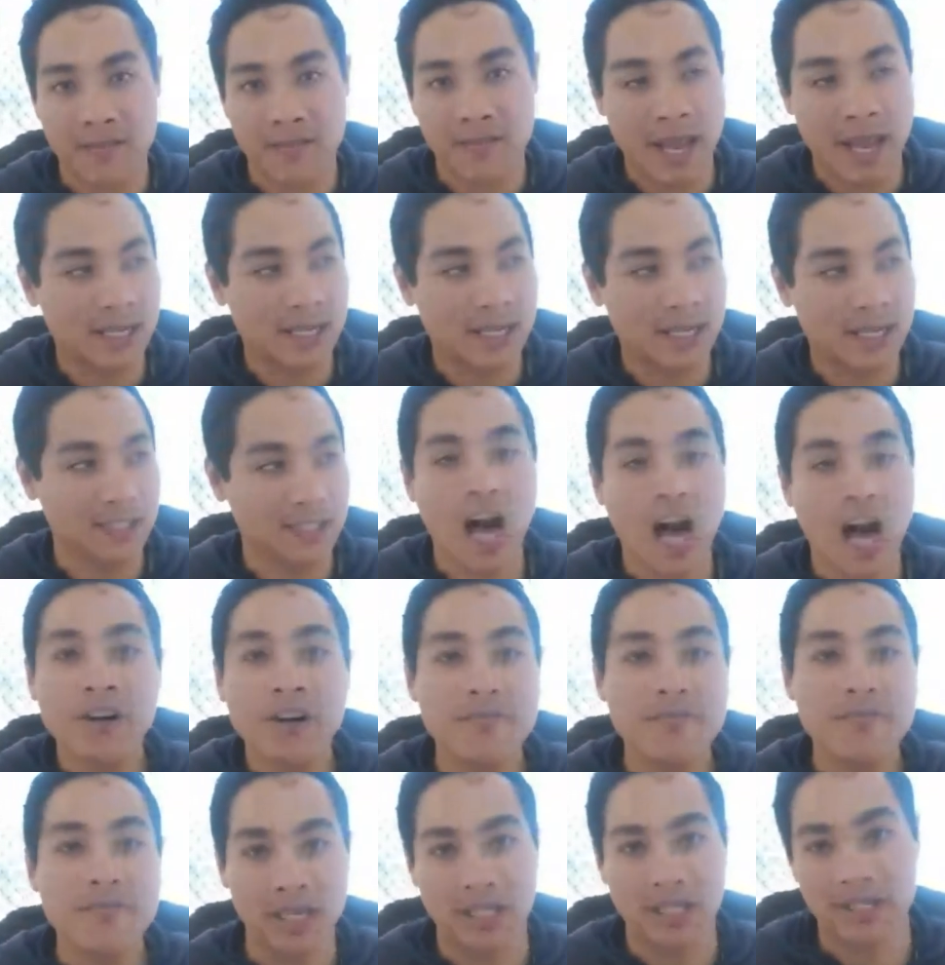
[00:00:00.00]
and
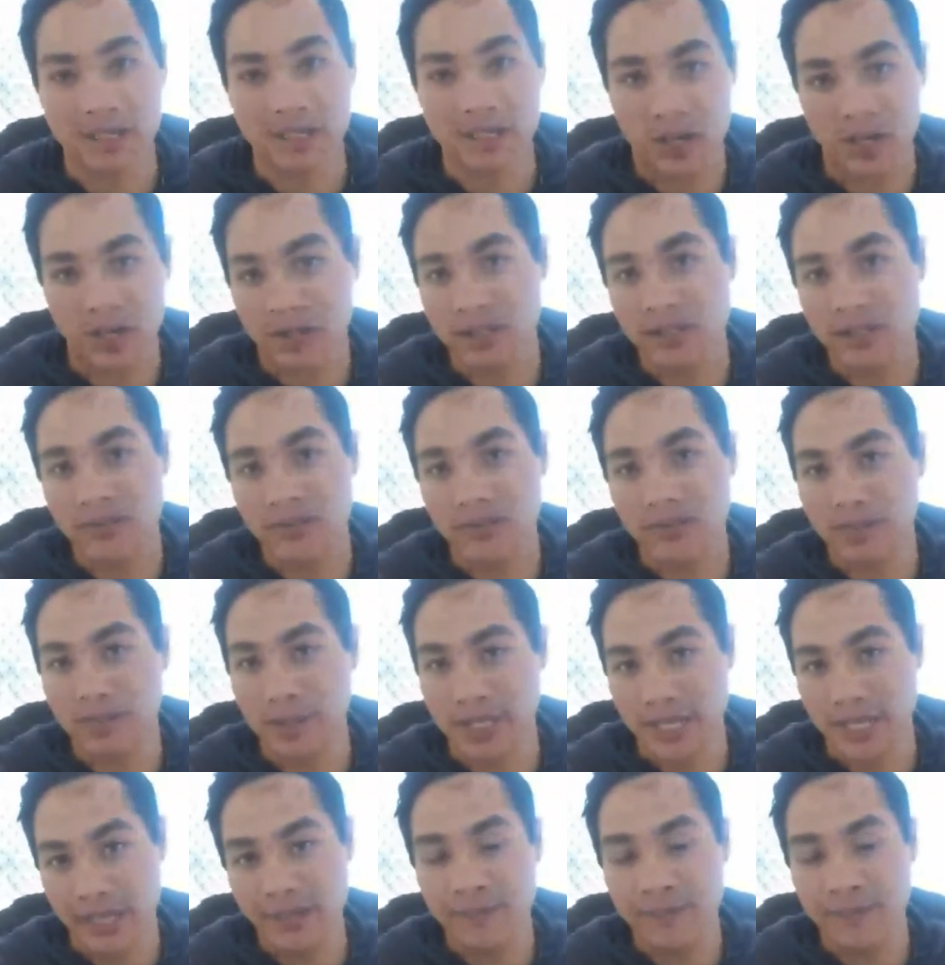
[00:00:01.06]
here's a guy that
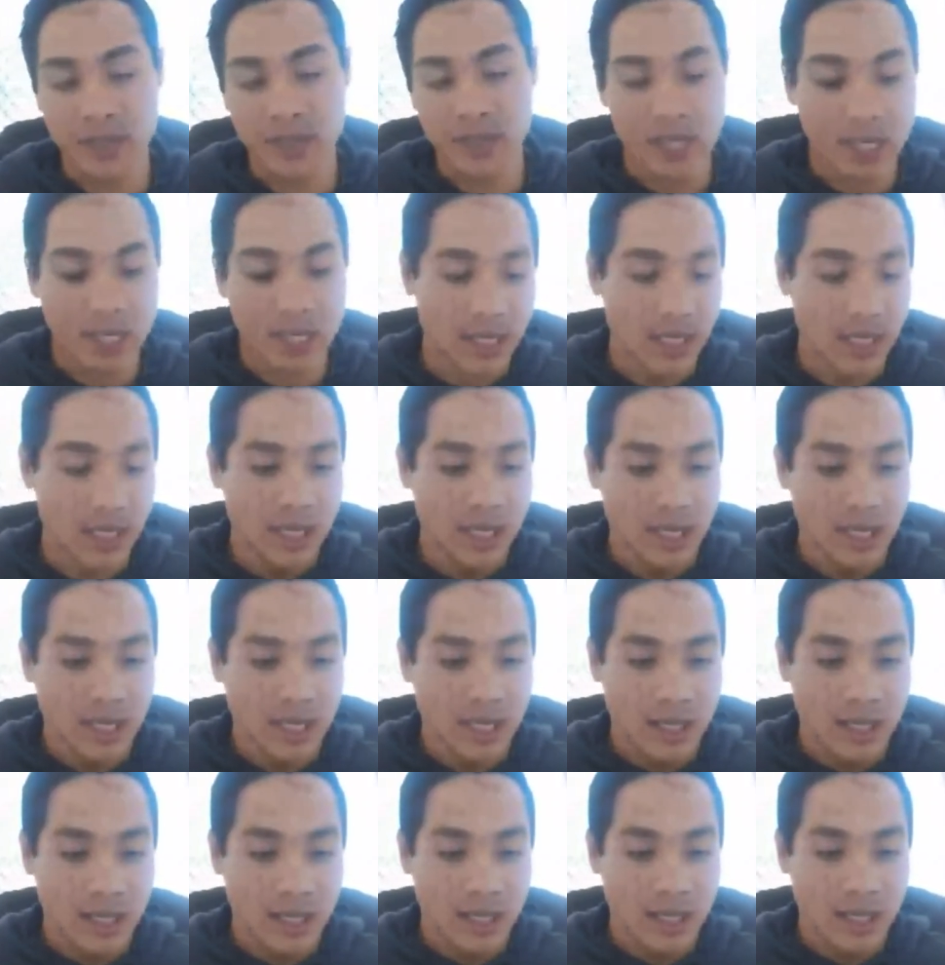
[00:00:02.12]
makes $100 million
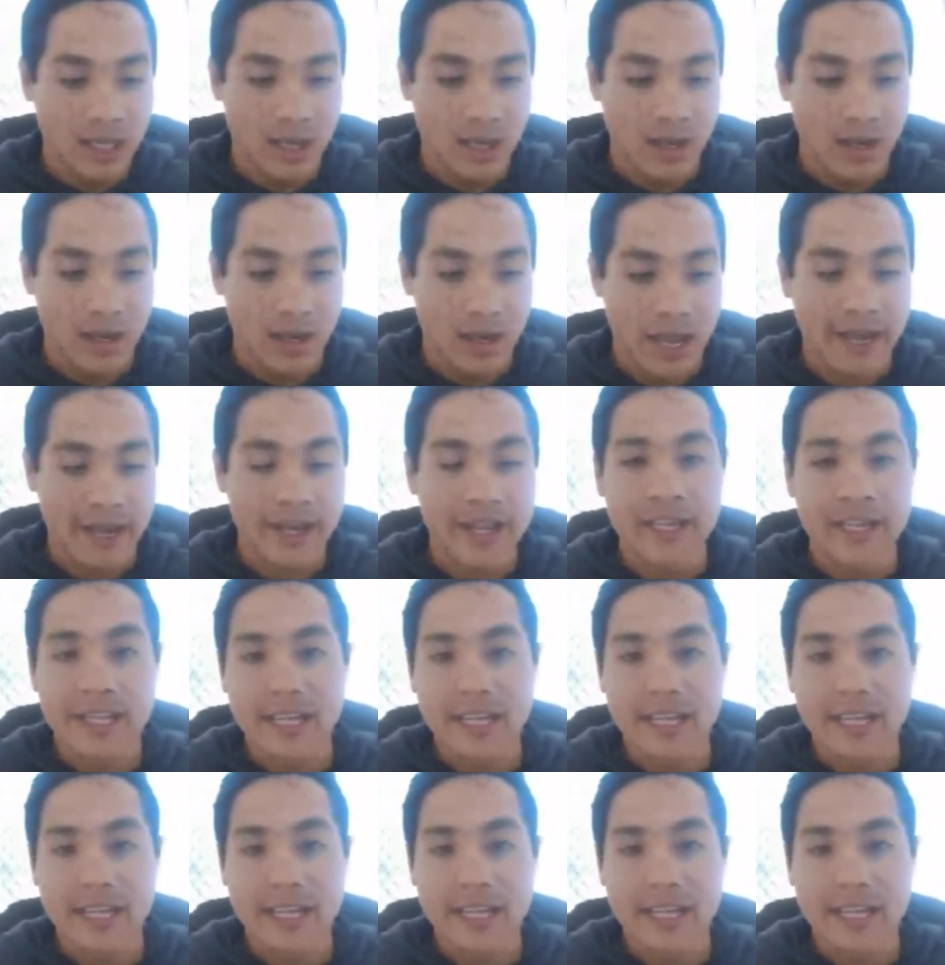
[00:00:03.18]
per year,